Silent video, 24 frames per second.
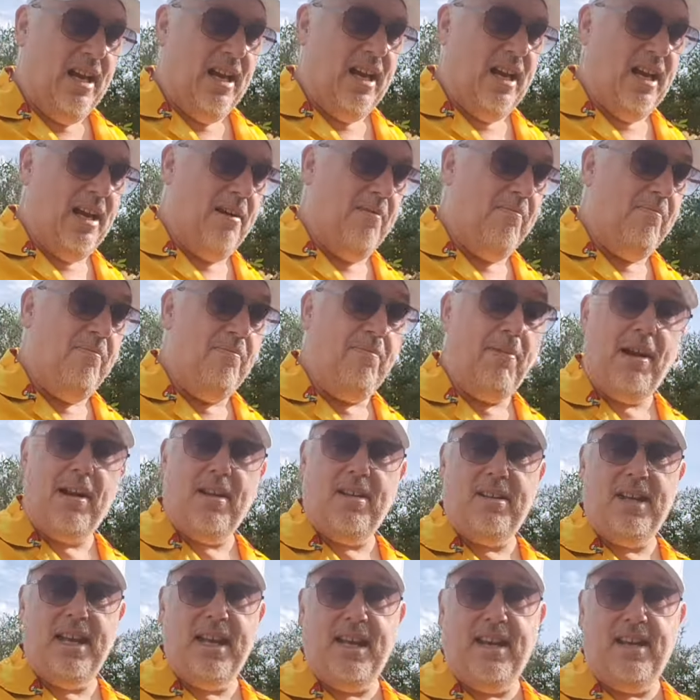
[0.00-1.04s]
Um,
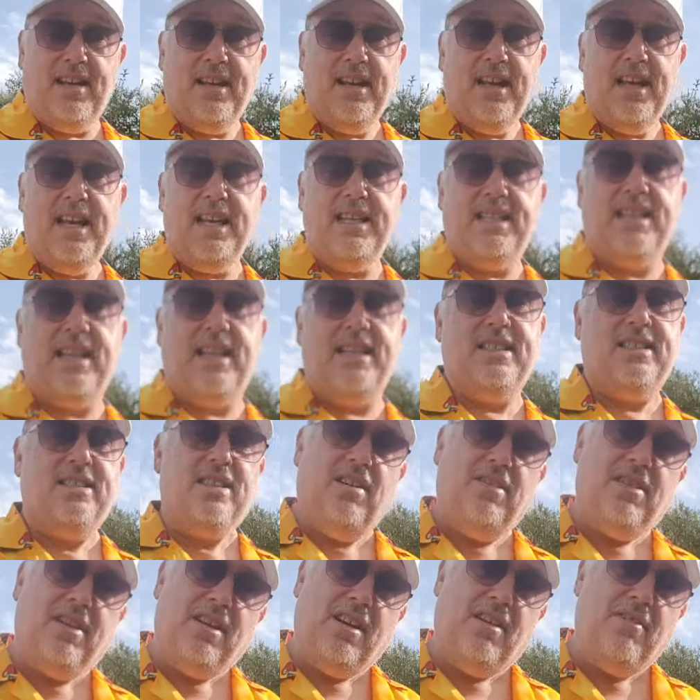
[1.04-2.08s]
but here he says,
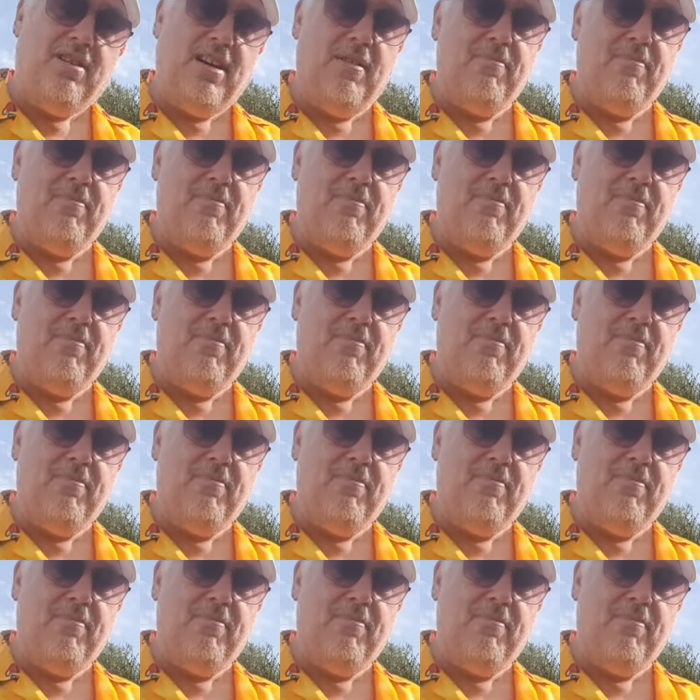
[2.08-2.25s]
no, no, no,